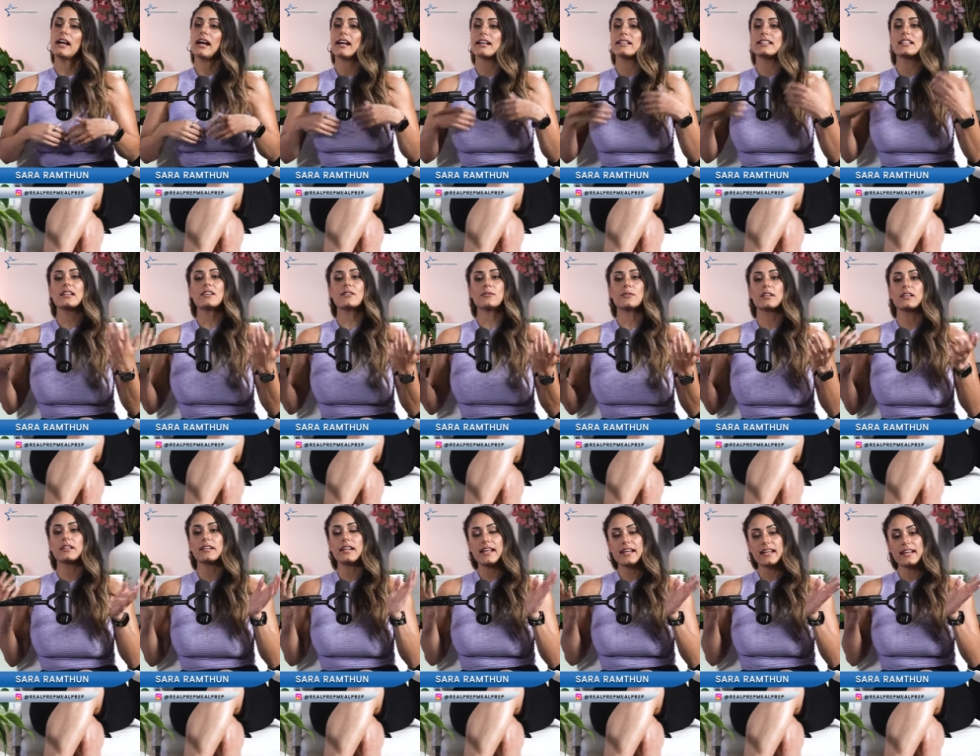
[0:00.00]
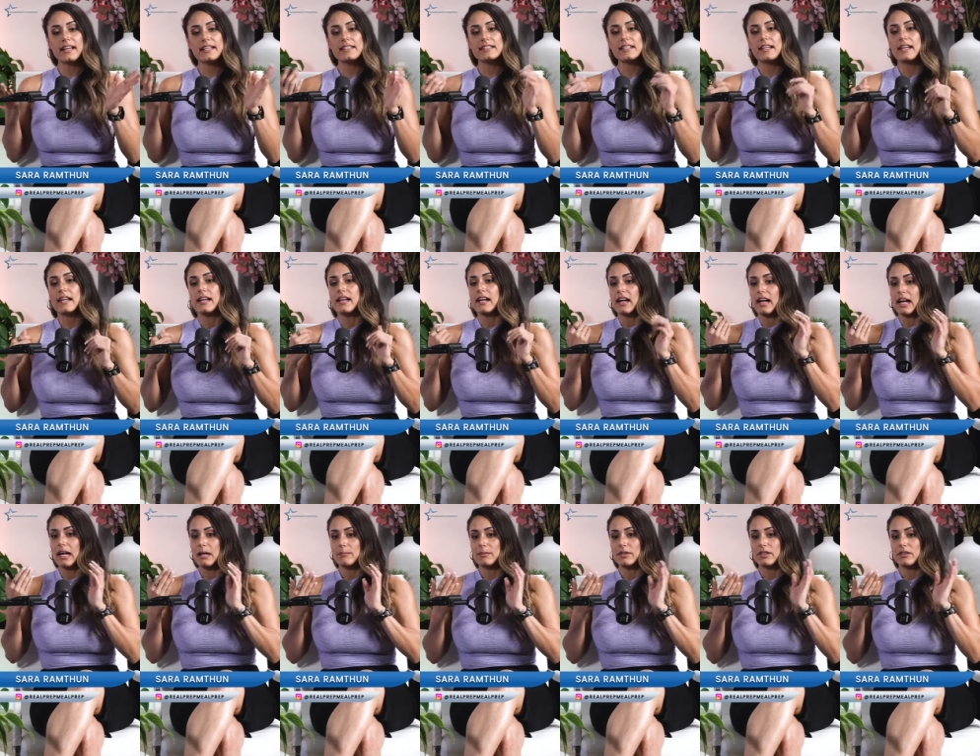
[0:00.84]
I tell everyone, okay, guys,
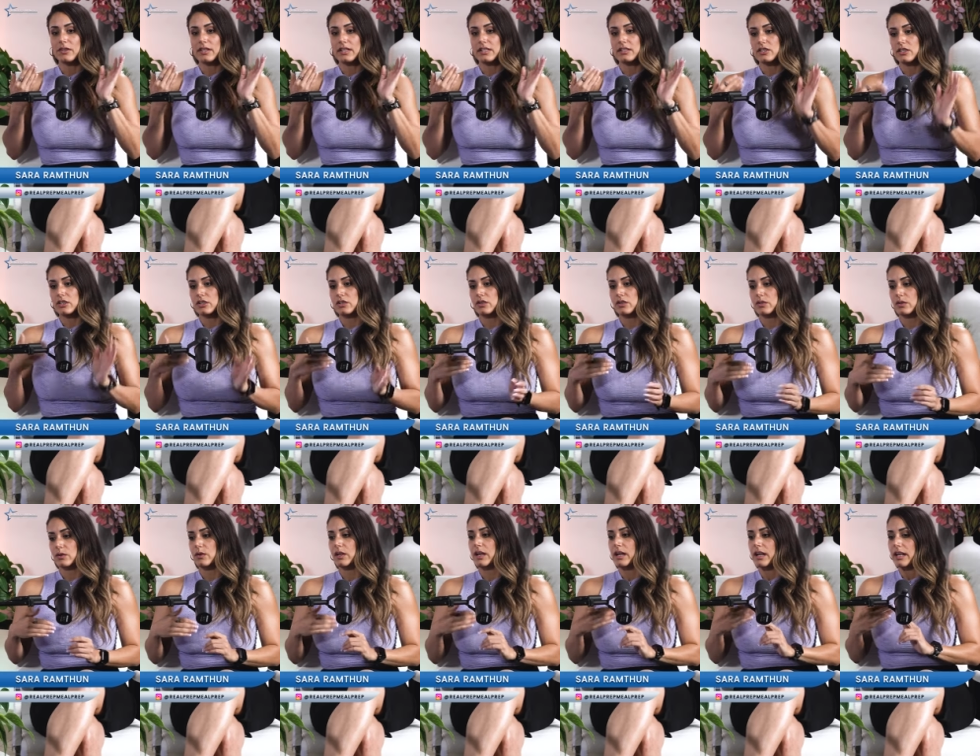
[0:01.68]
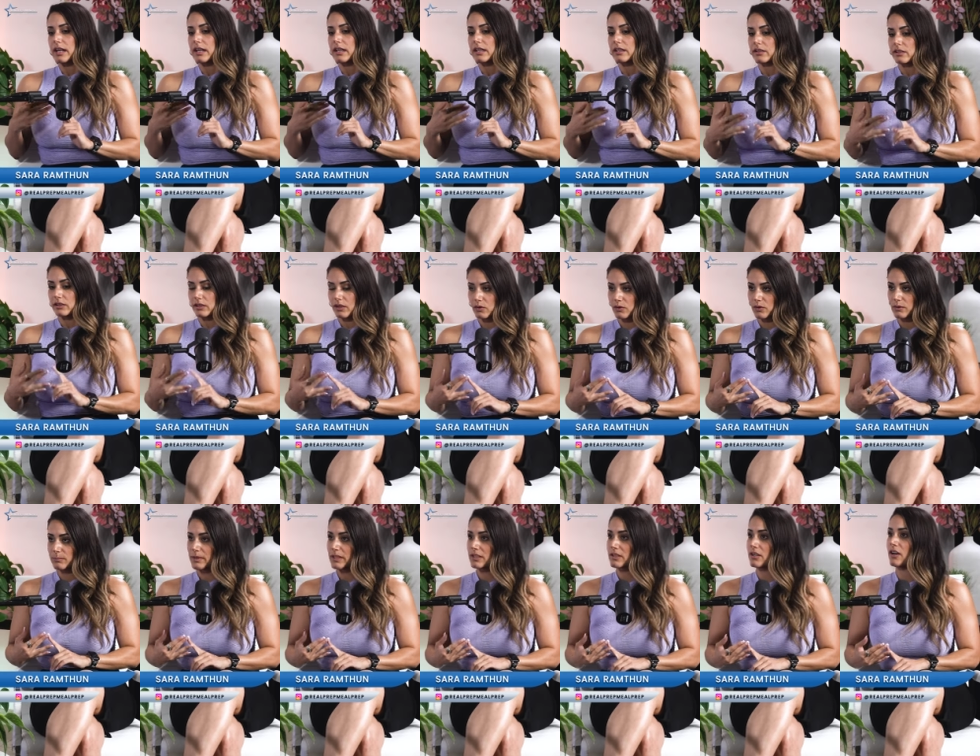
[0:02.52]
I'm going to
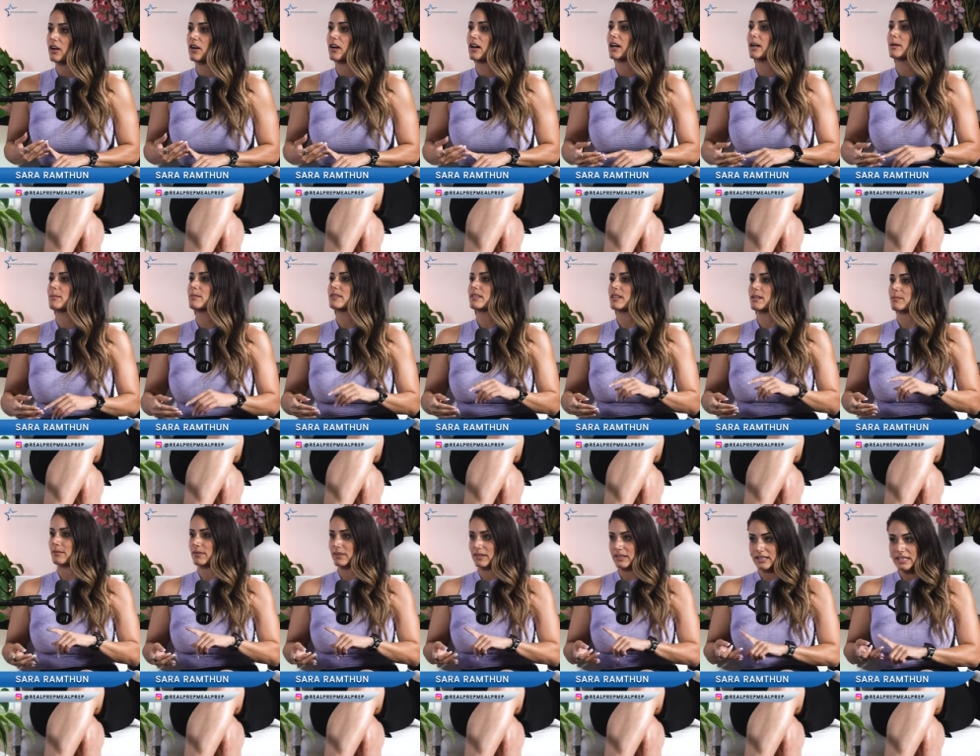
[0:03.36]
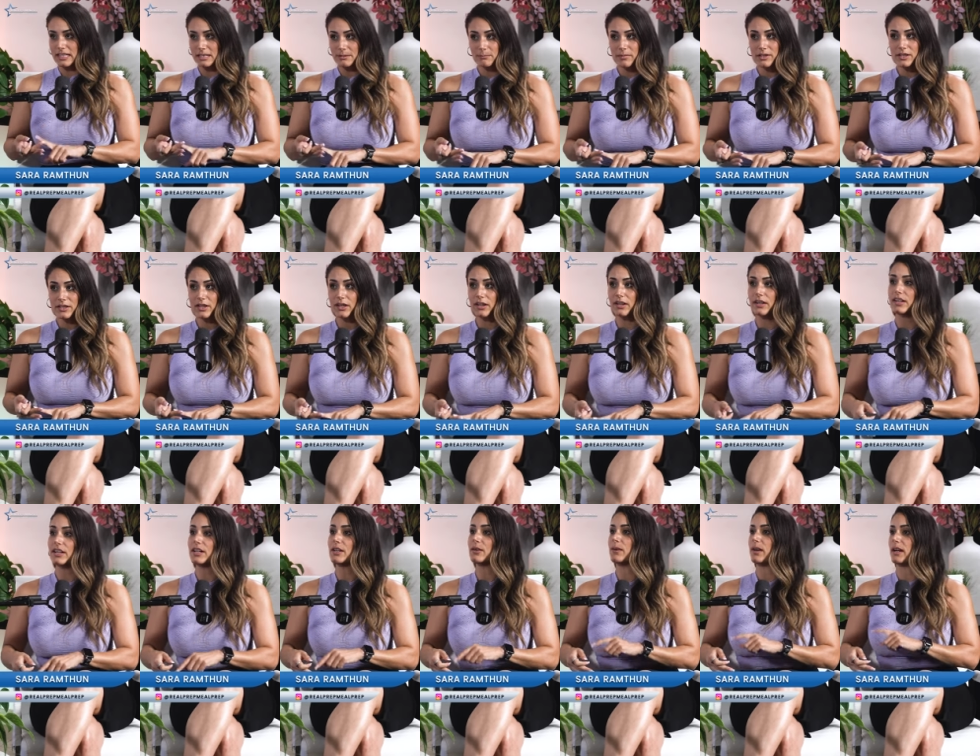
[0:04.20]
lower my carbs, I'm going to keep my
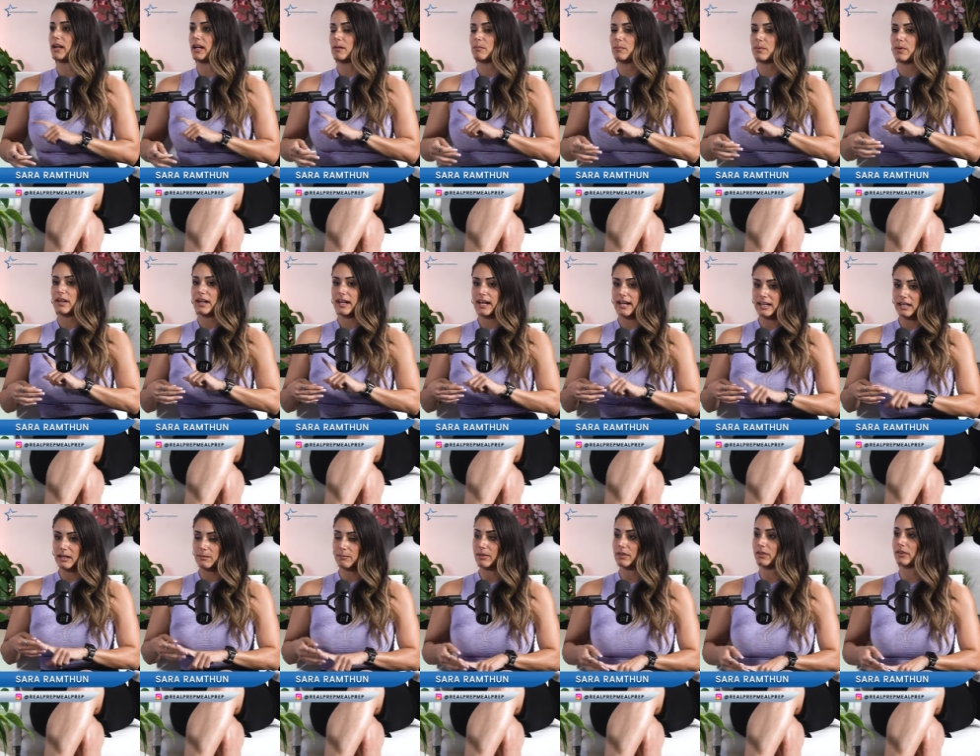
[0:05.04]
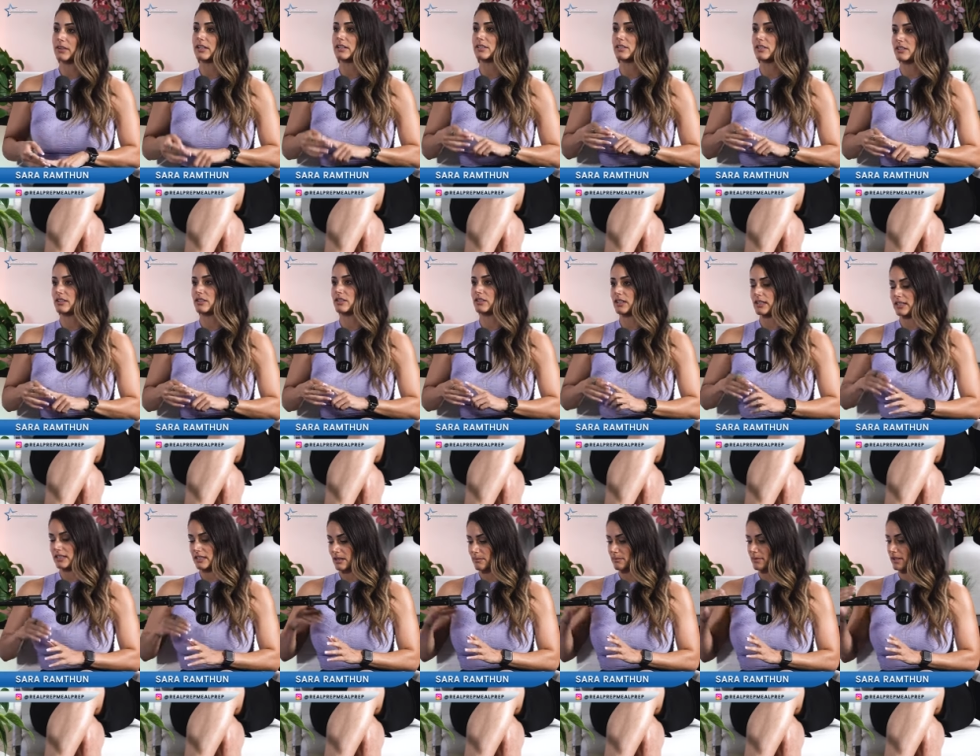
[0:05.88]
cardio up, and I'm going to do
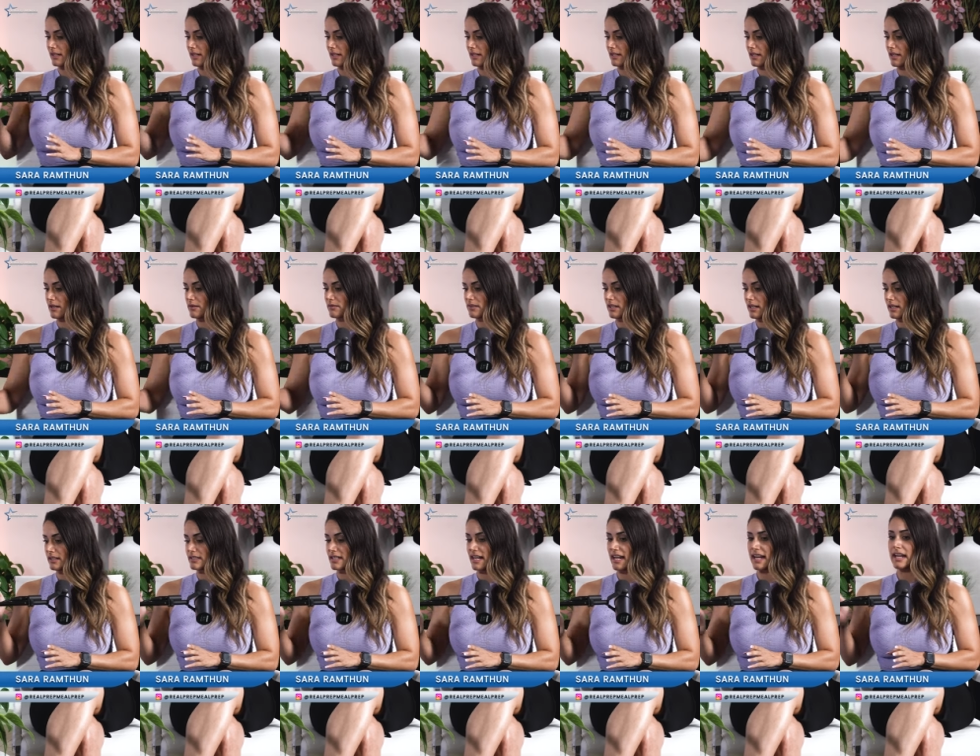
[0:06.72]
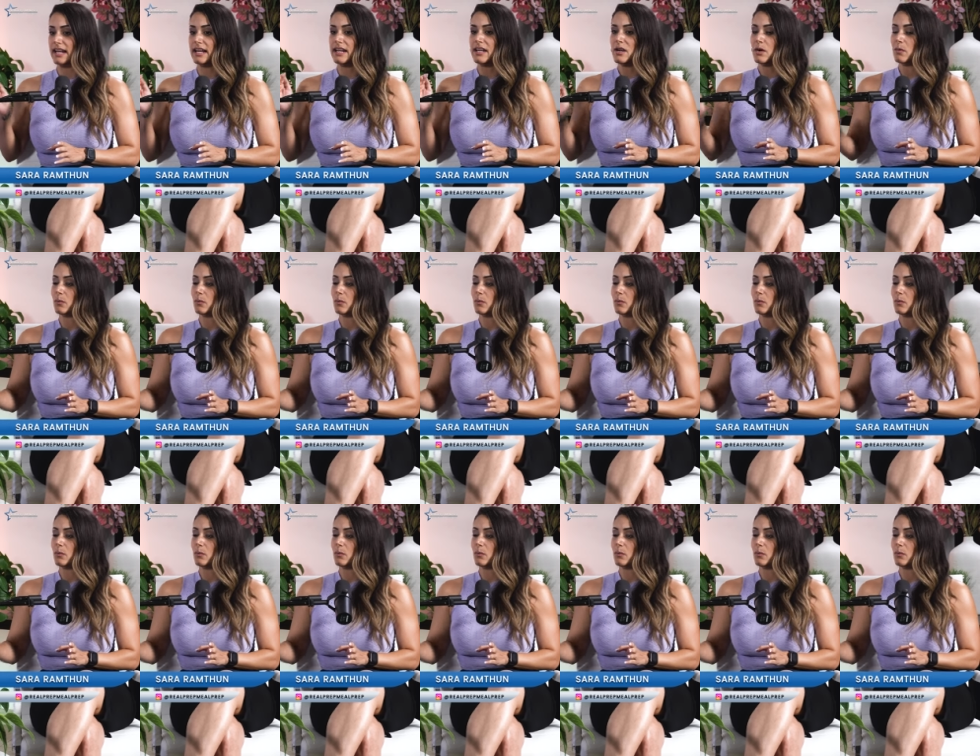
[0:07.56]
this. I'm going to have that day.